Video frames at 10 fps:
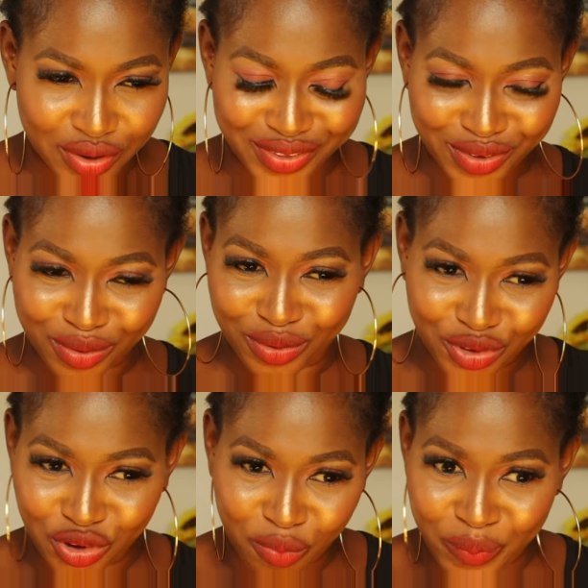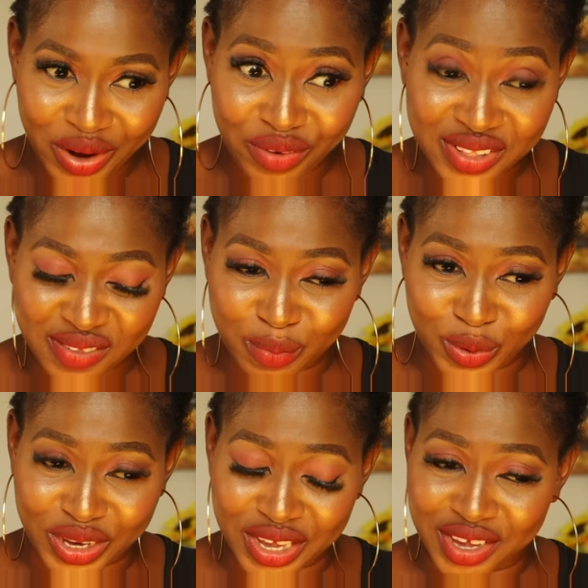So your parents'
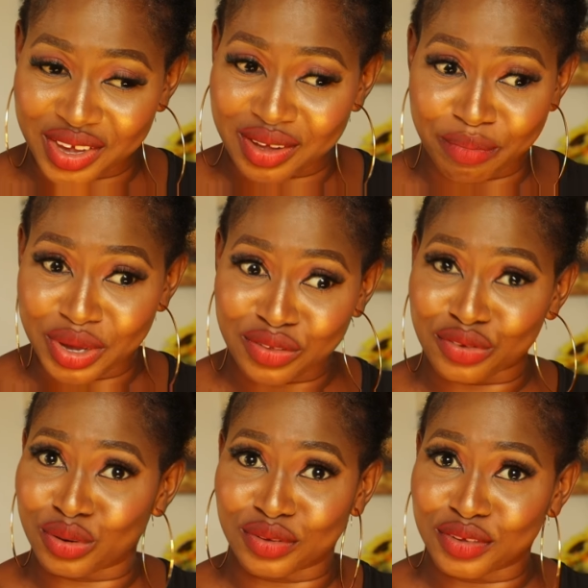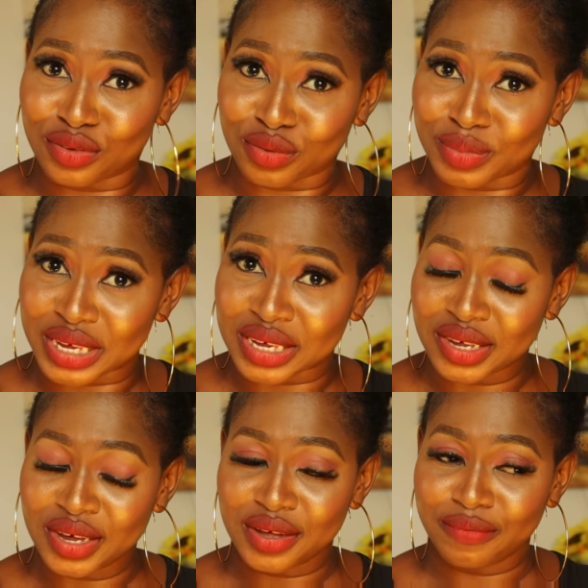money means nothing to me.
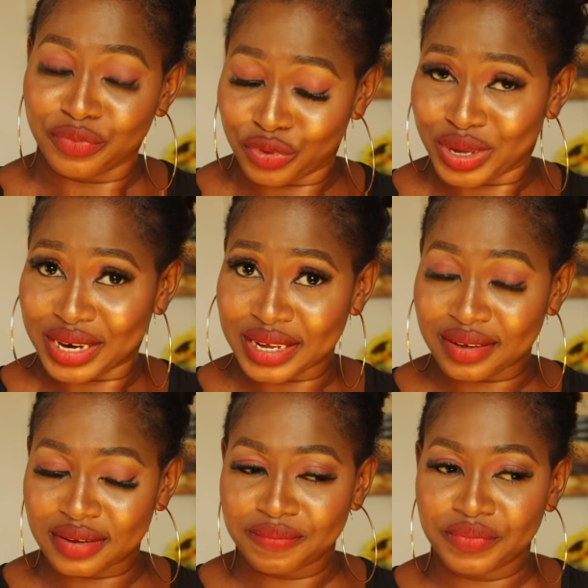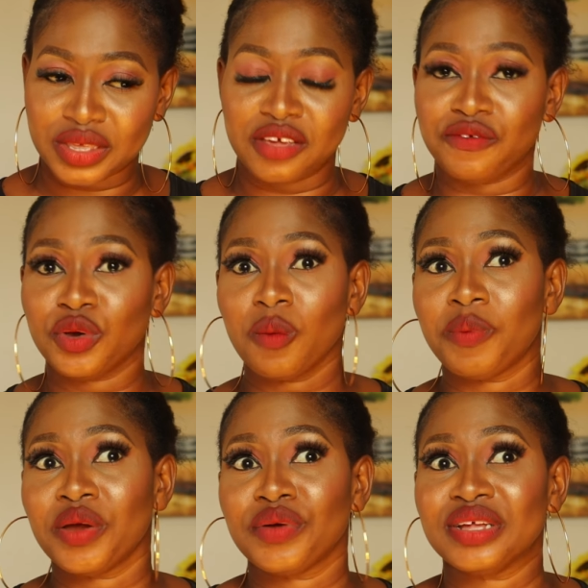To get it? If your
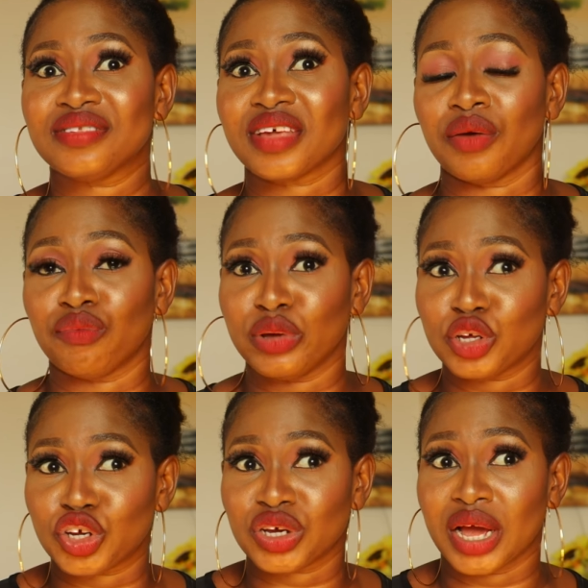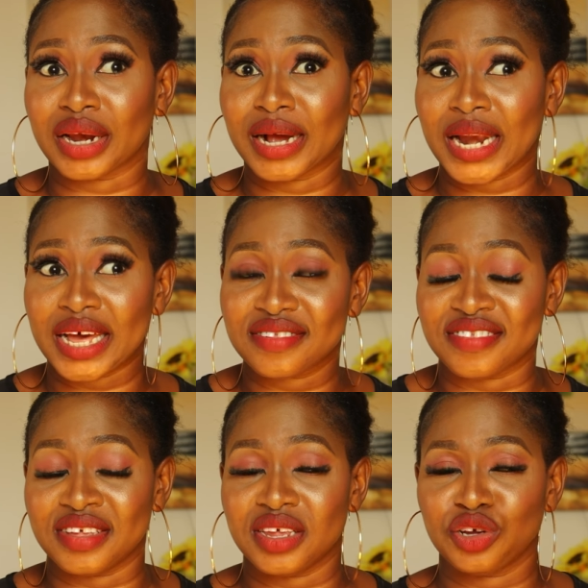parents are rich and
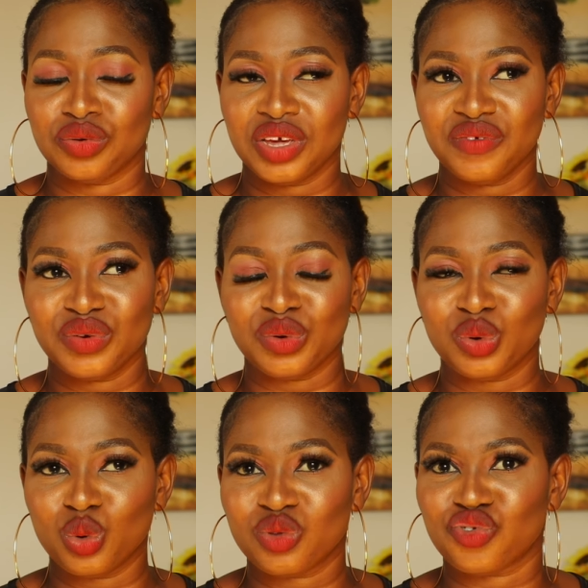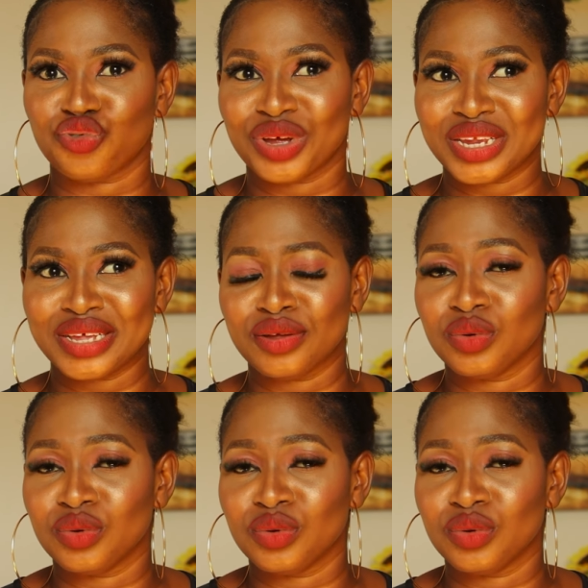classy, they should give you good training,